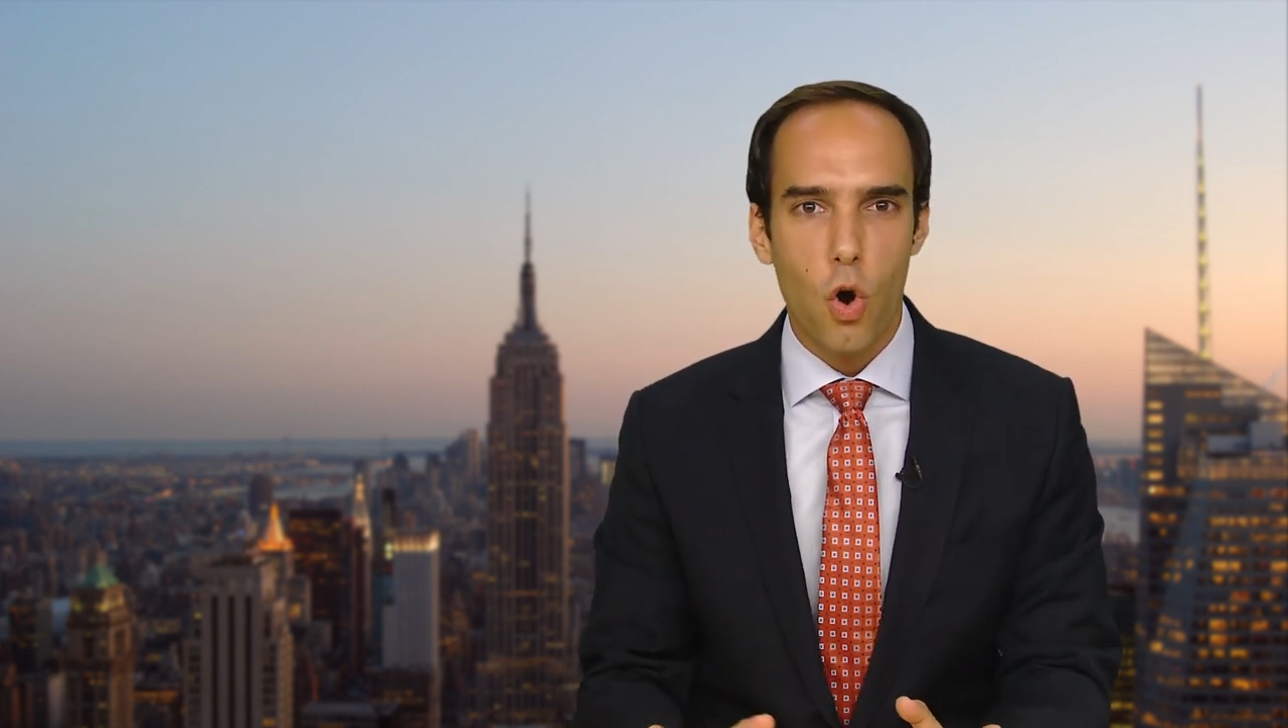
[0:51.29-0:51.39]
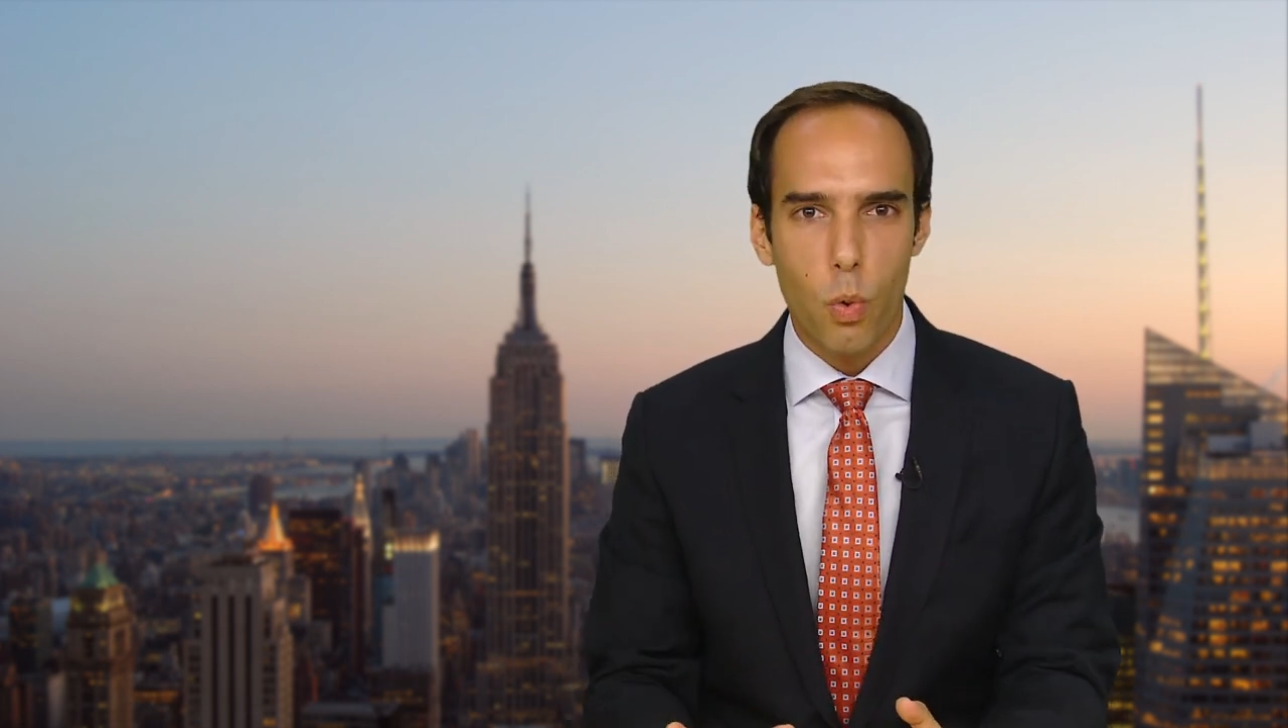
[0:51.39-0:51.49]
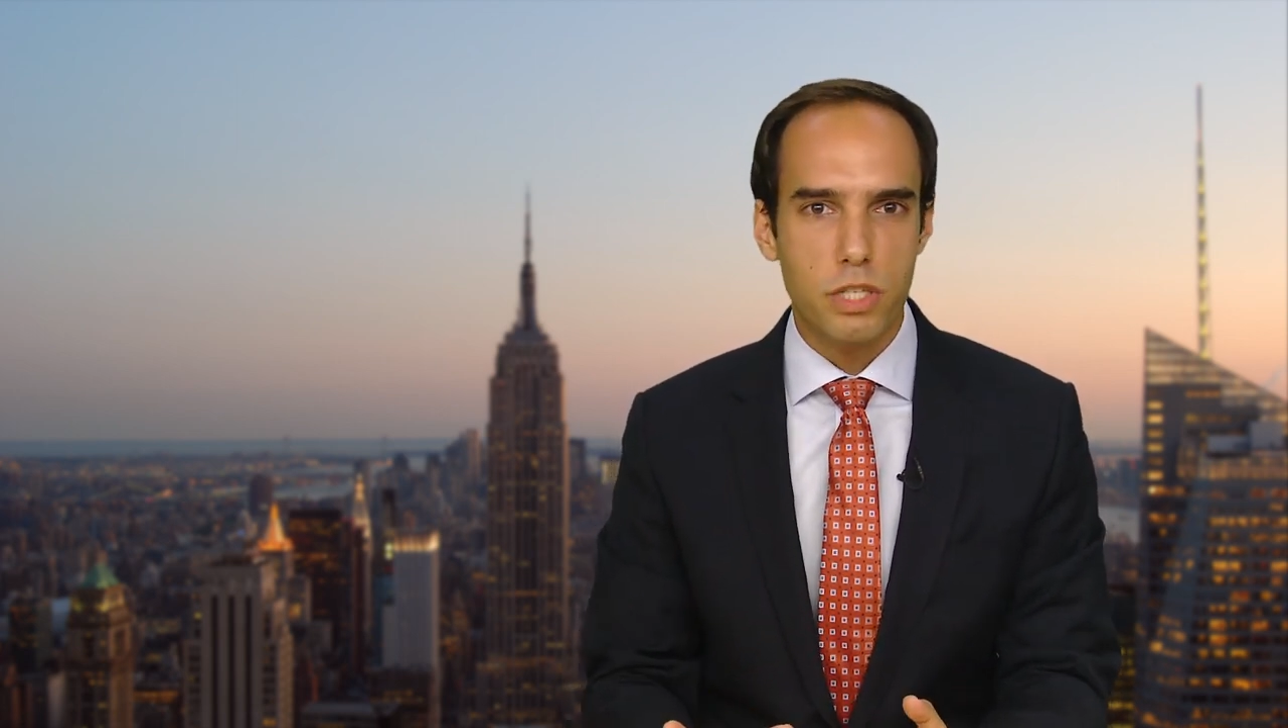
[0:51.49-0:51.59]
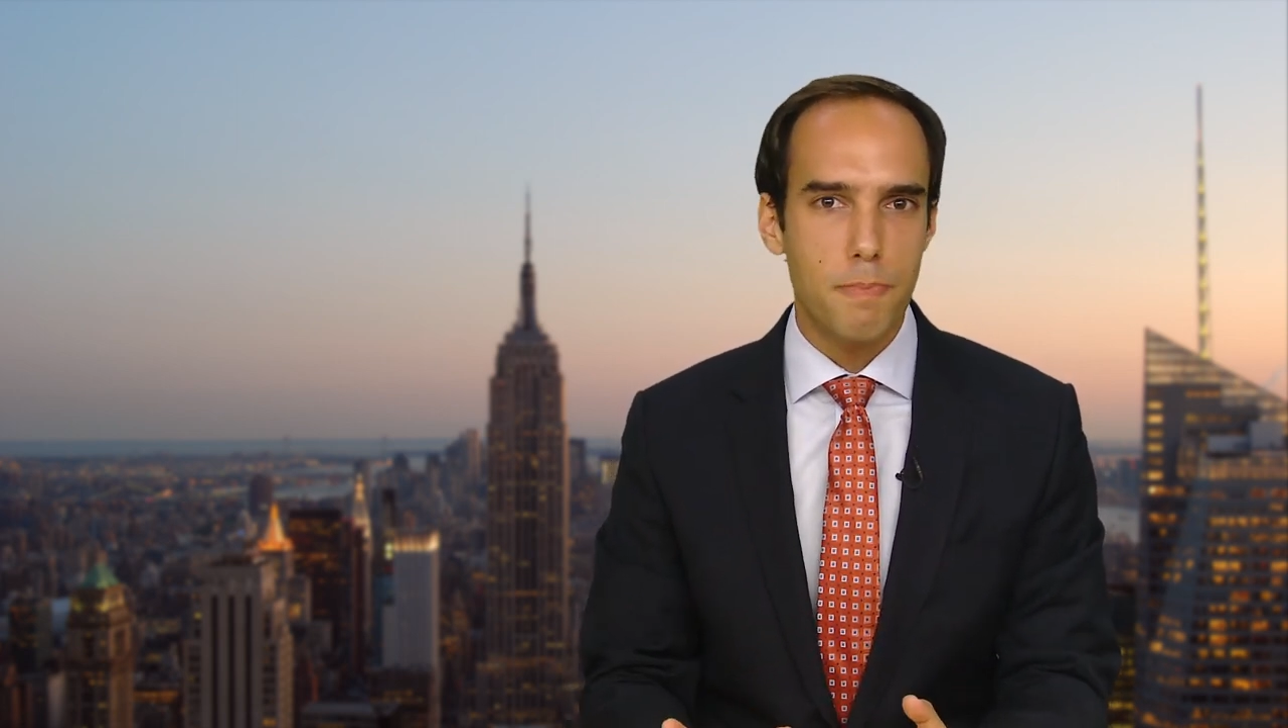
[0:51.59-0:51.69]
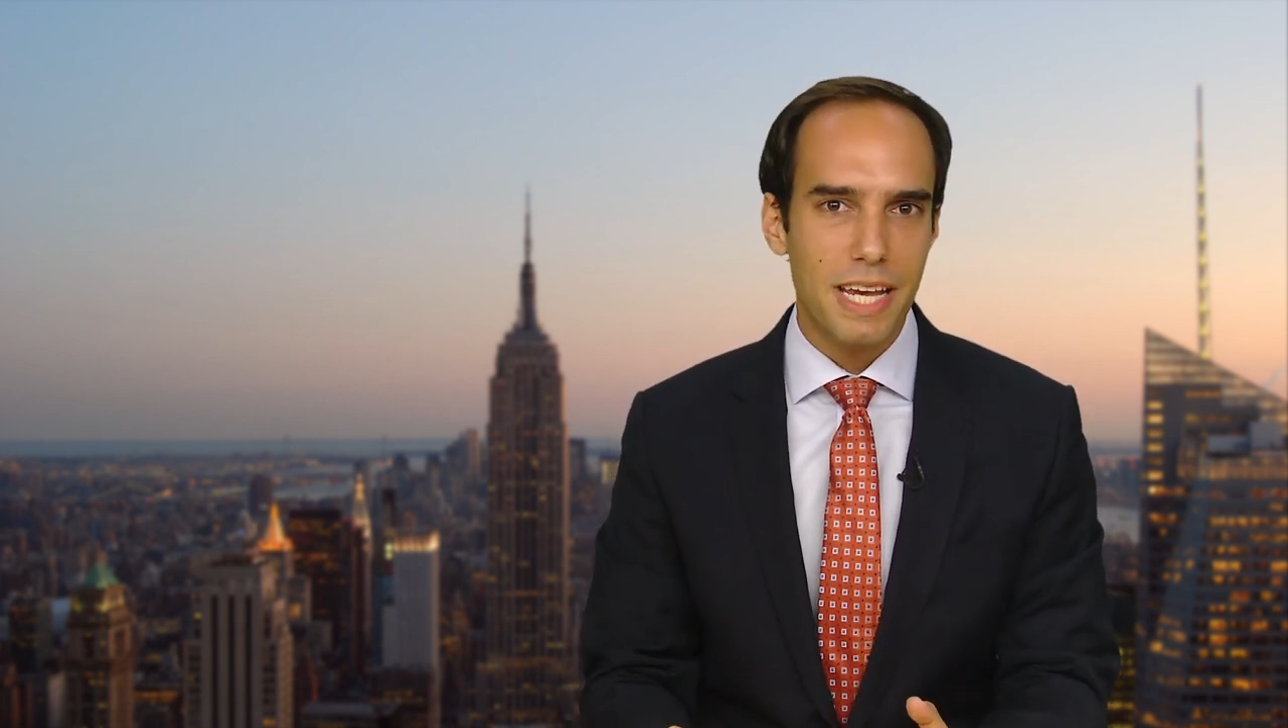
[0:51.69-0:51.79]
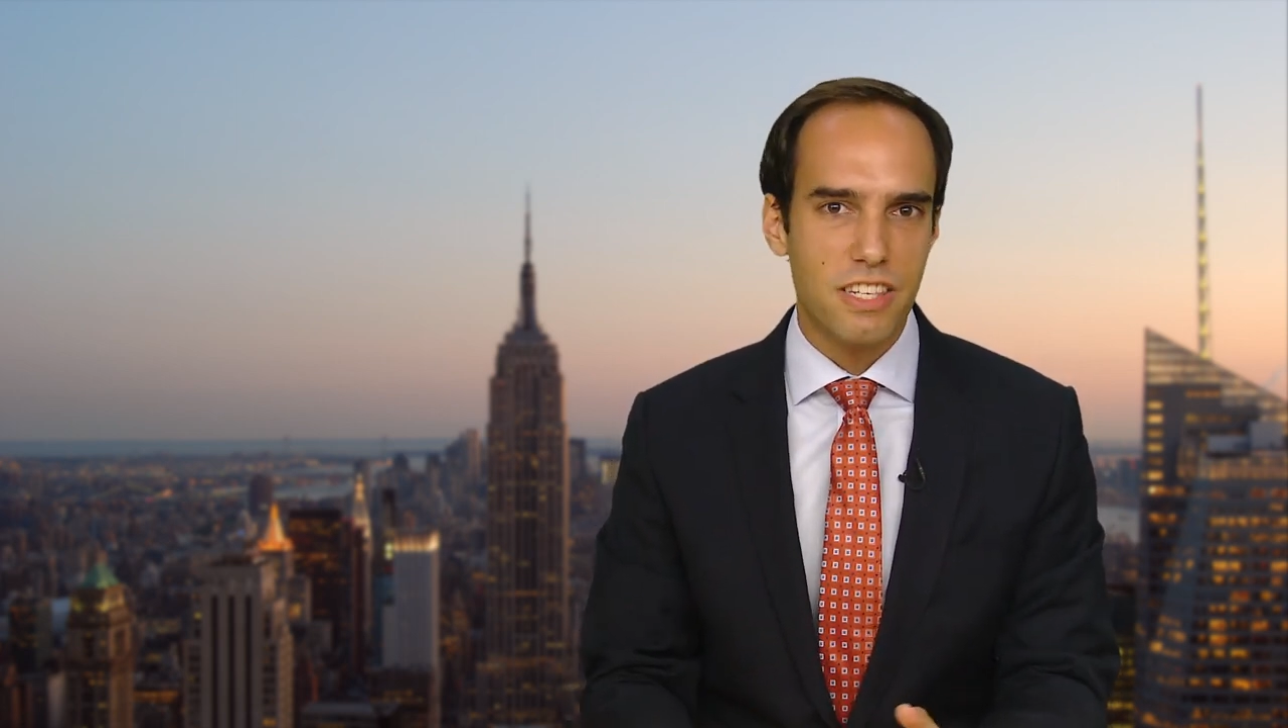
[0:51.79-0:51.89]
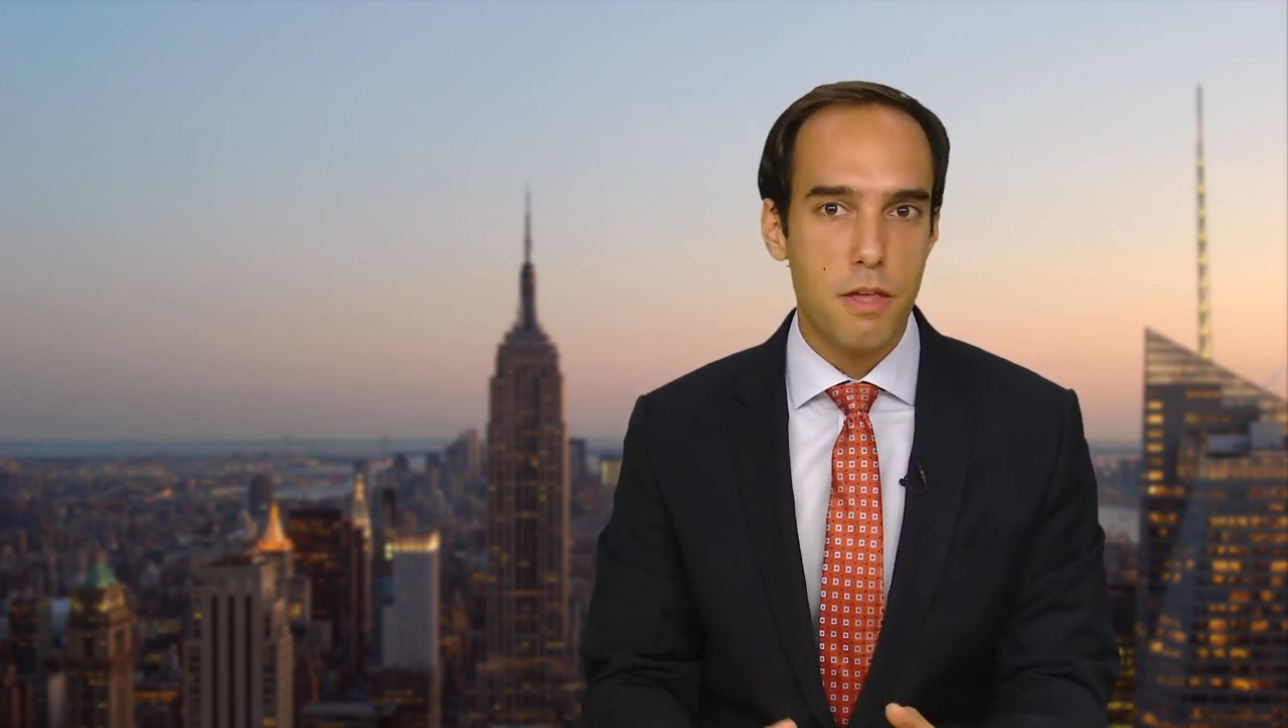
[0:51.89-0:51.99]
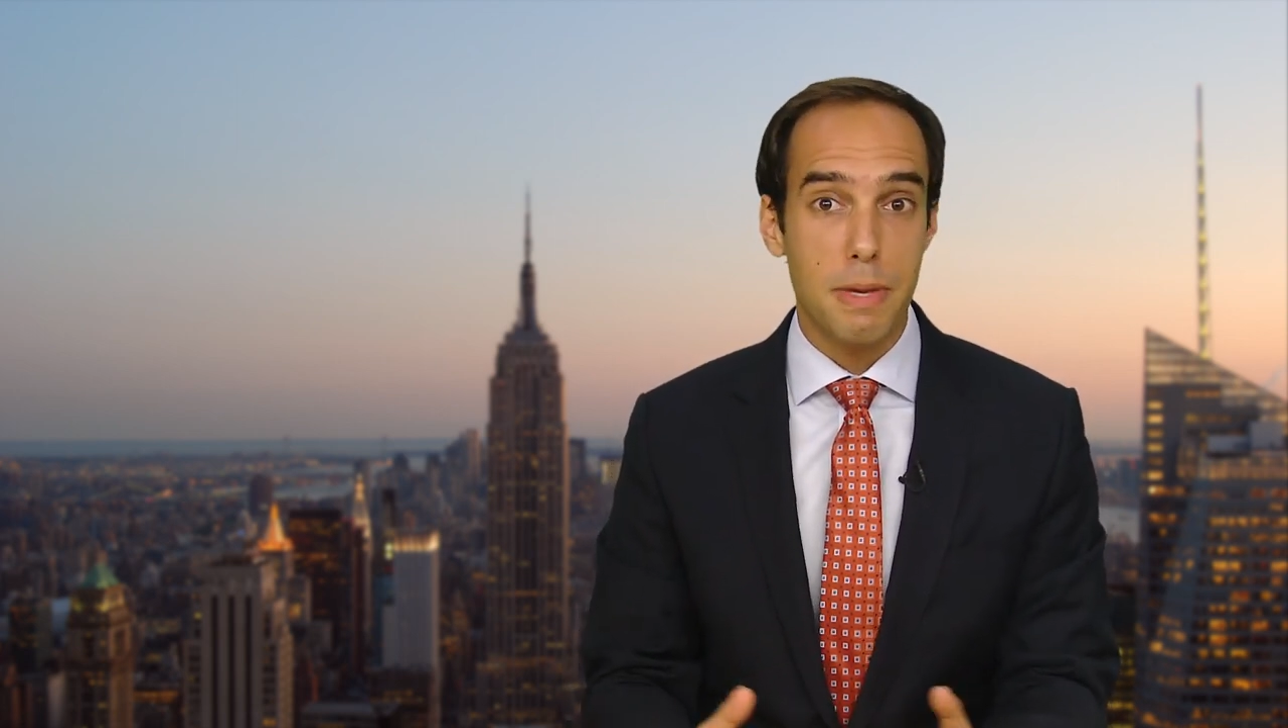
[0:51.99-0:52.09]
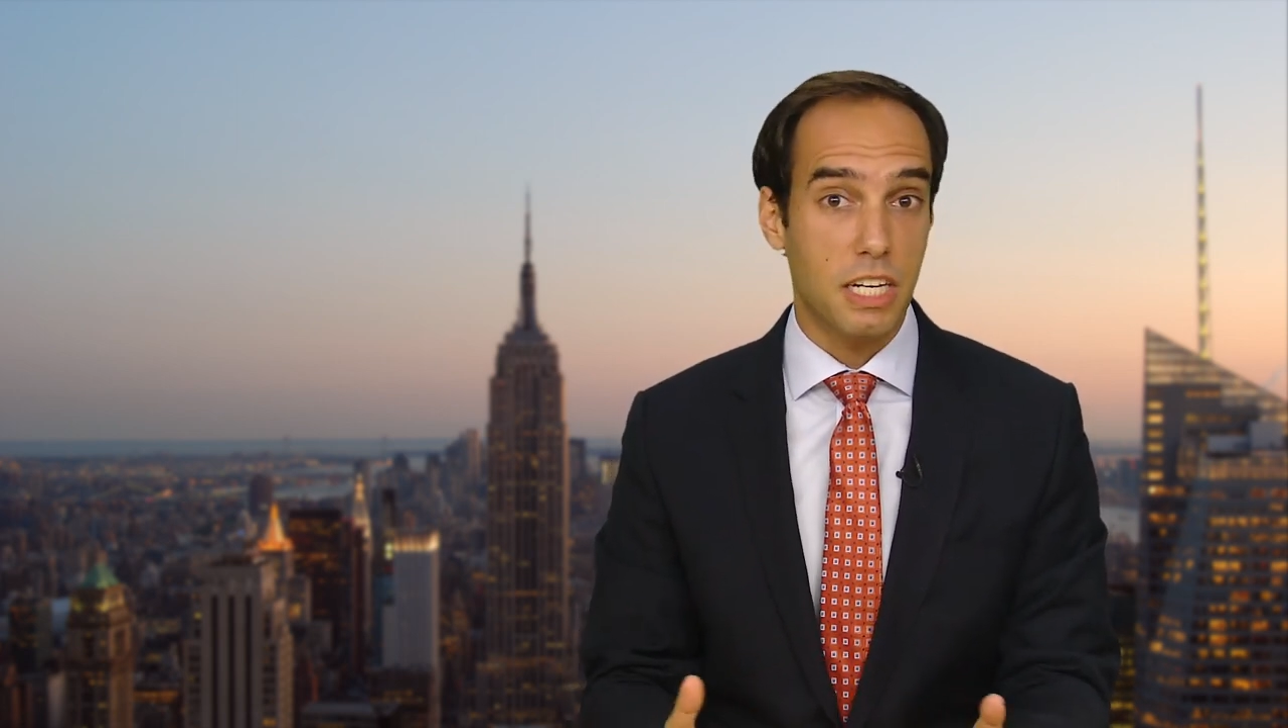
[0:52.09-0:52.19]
which makes them